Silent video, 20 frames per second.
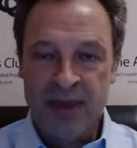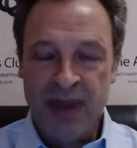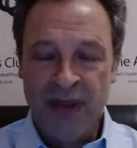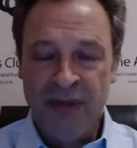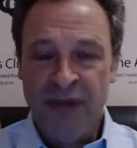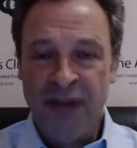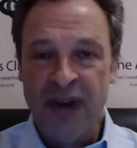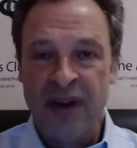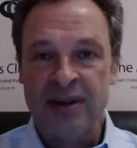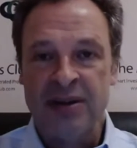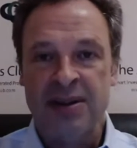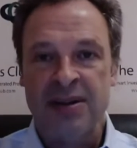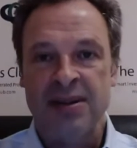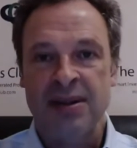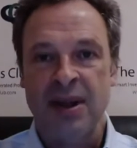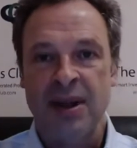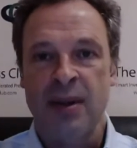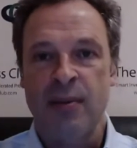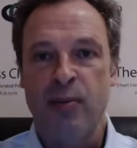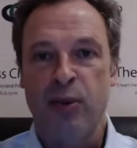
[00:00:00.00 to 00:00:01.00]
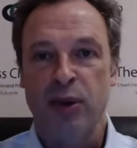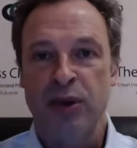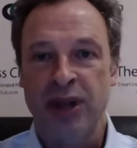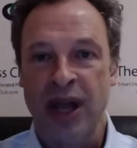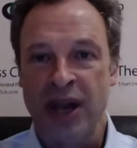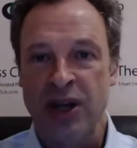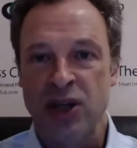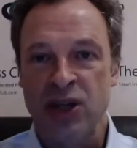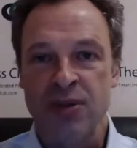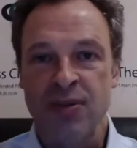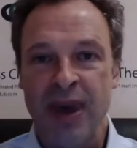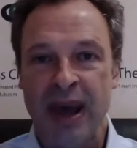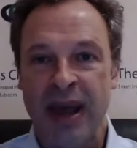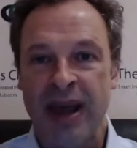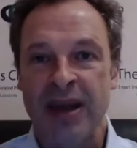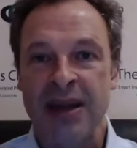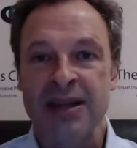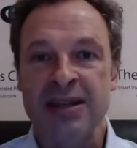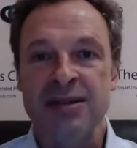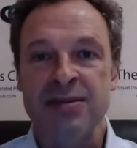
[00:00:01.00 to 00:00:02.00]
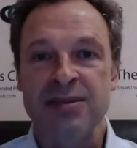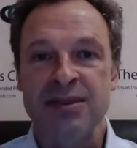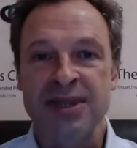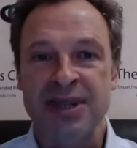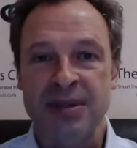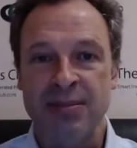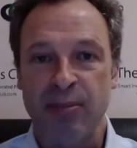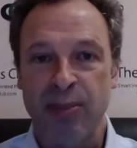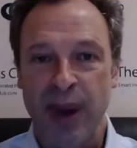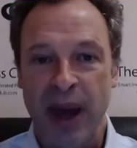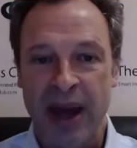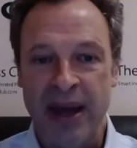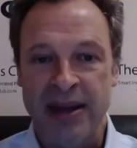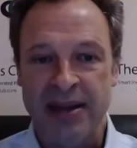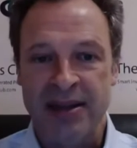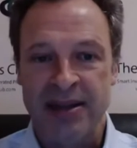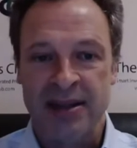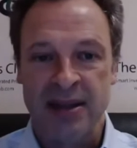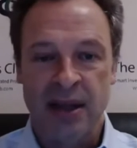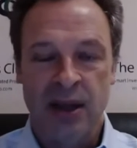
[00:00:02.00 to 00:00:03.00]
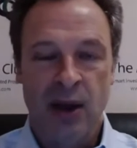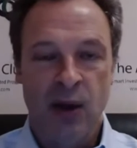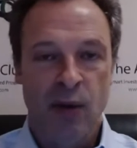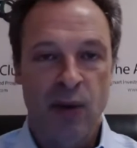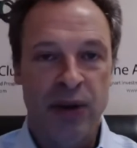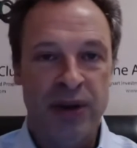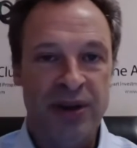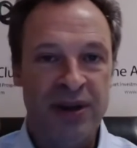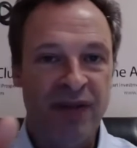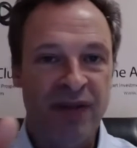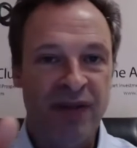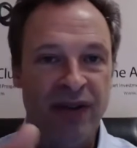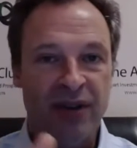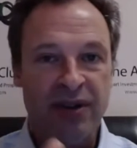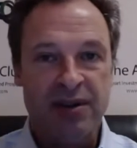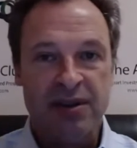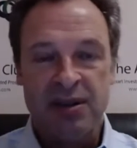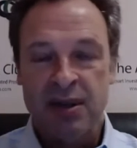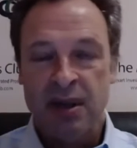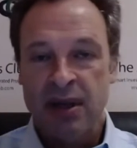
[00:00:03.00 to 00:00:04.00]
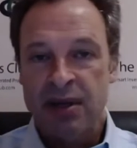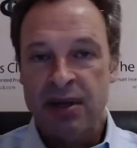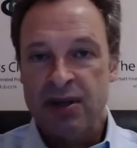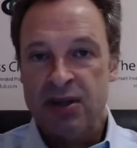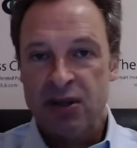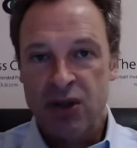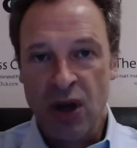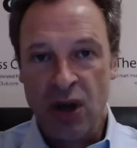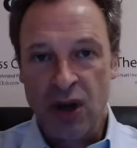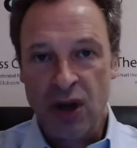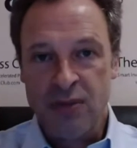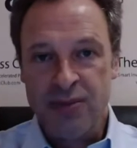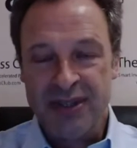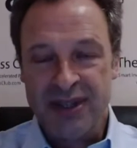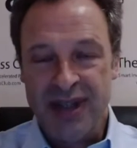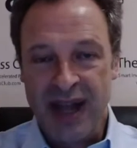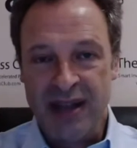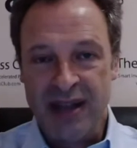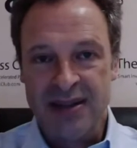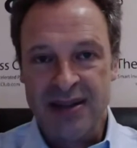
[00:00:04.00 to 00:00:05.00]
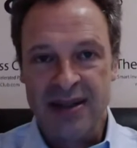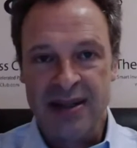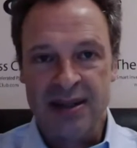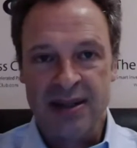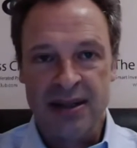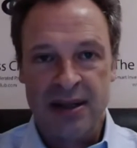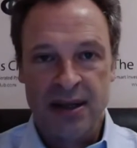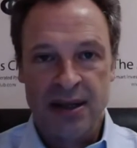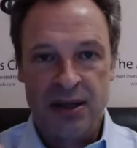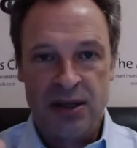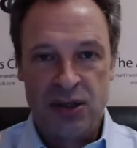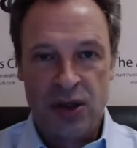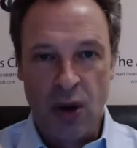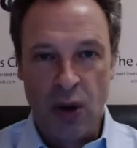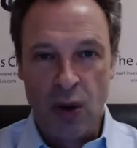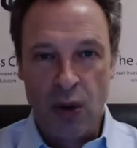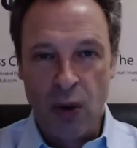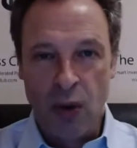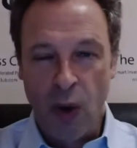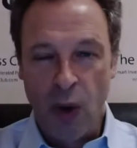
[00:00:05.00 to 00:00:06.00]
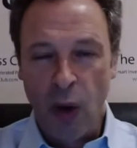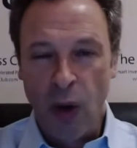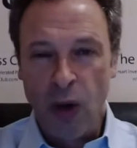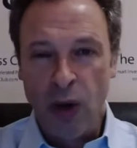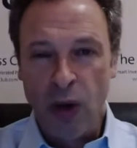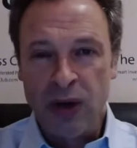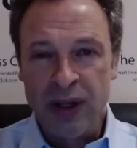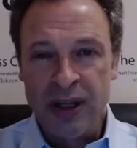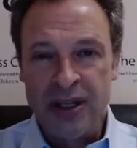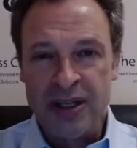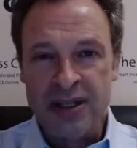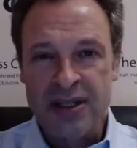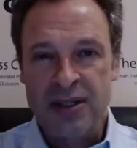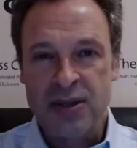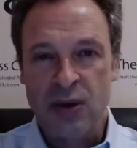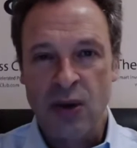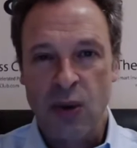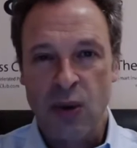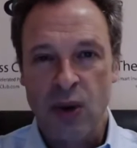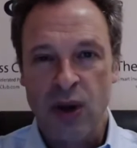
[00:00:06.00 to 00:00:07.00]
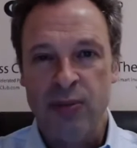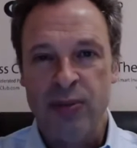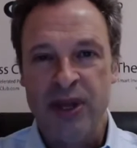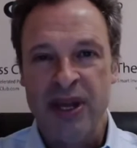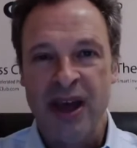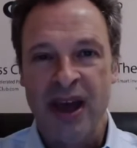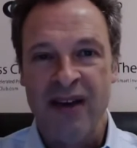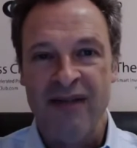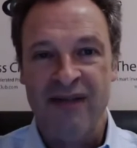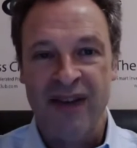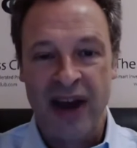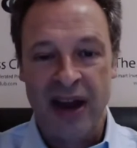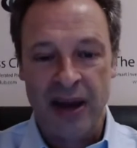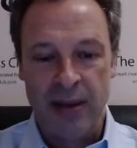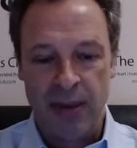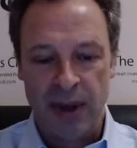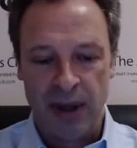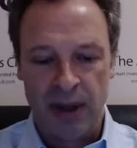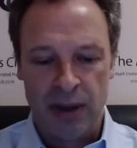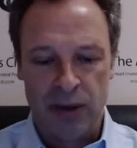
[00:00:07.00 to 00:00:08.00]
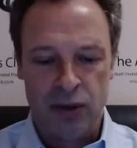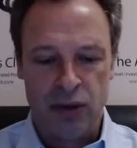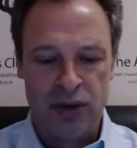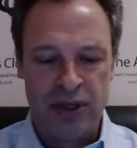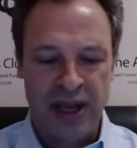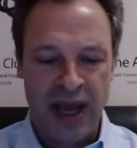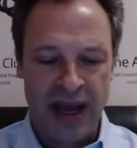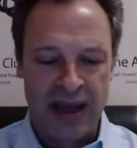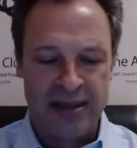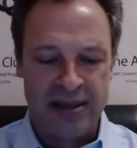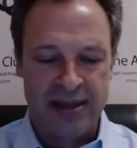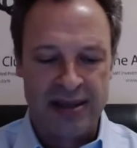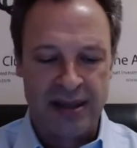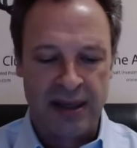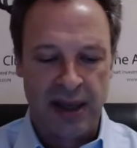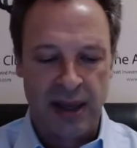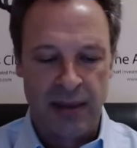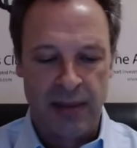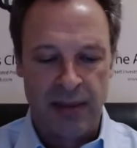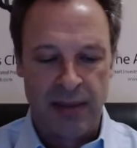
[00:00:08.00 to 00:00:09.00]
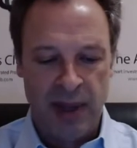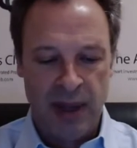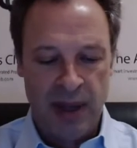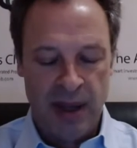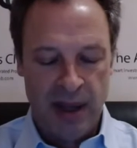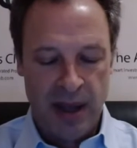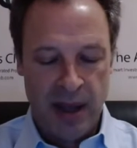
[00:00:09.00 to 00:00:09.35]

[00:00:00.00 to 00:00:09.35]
different protection mechanisms in place, with different circumstances. So all this will be available to the Access Club